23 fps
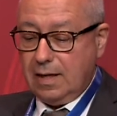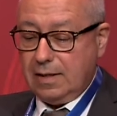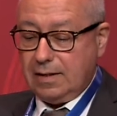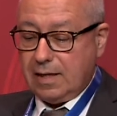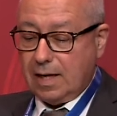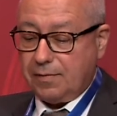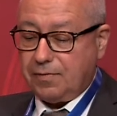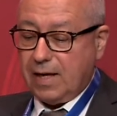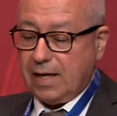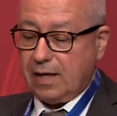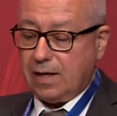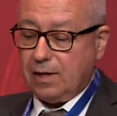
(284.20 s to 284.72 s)

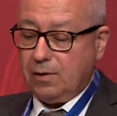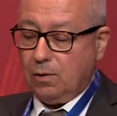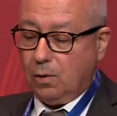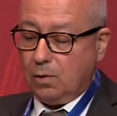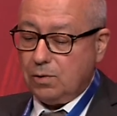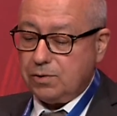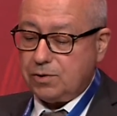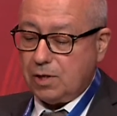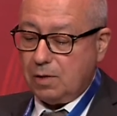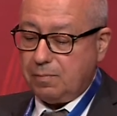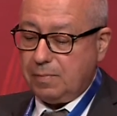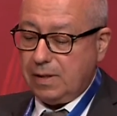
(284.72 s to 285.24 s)
Yet they can
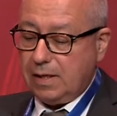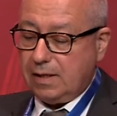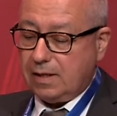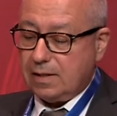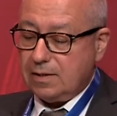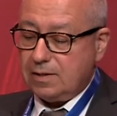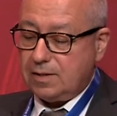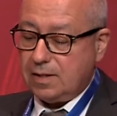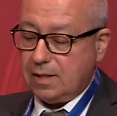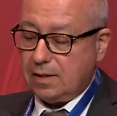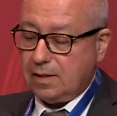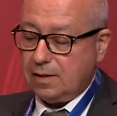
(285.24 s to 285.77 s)
also be
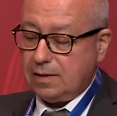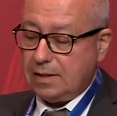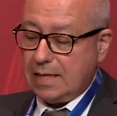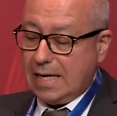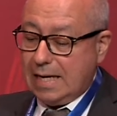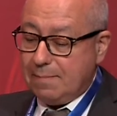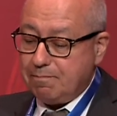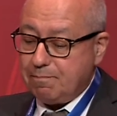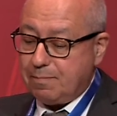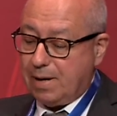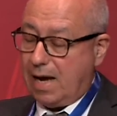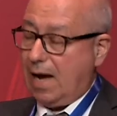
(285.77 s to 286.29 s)
considered
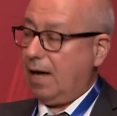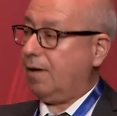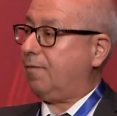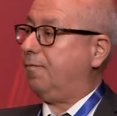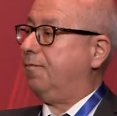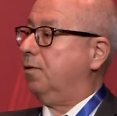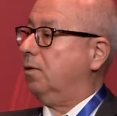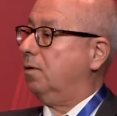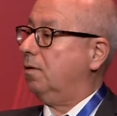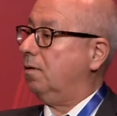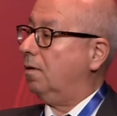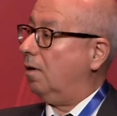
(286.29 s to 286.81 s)

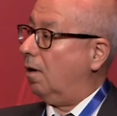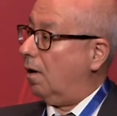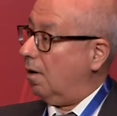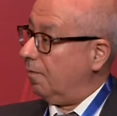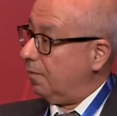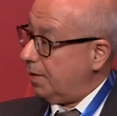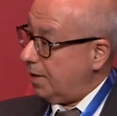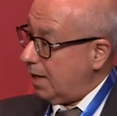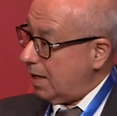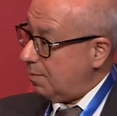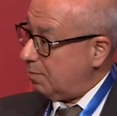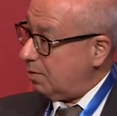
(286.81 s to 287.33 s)
impactful on
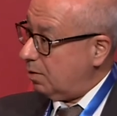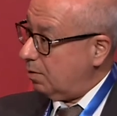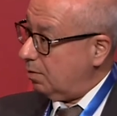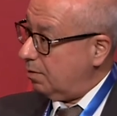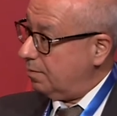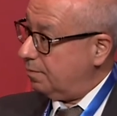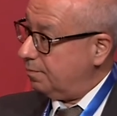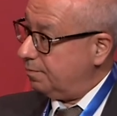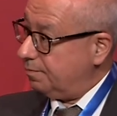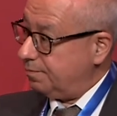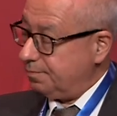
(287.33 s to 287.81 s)
the neighborhood.